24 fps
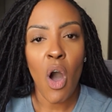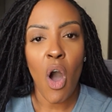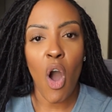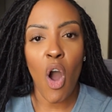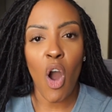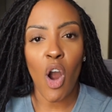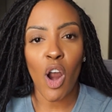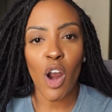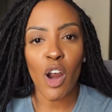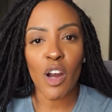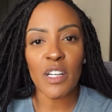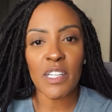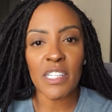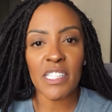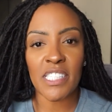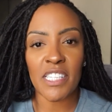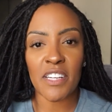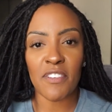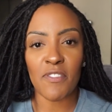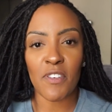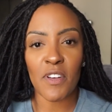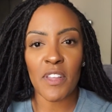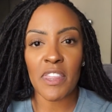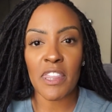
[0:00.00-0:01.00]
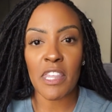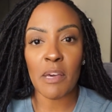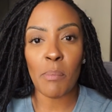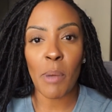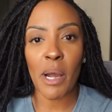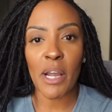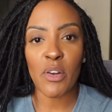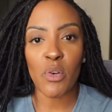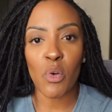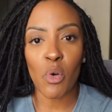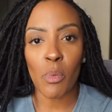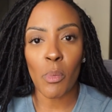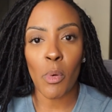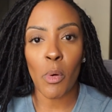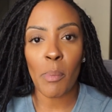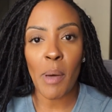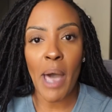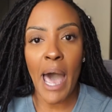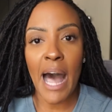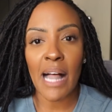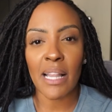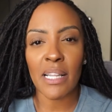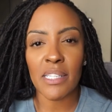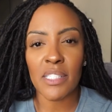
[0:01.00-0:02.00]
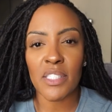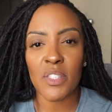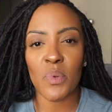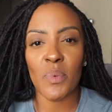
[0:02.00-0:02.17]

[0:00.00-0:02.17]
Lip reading: are different than my normal palate.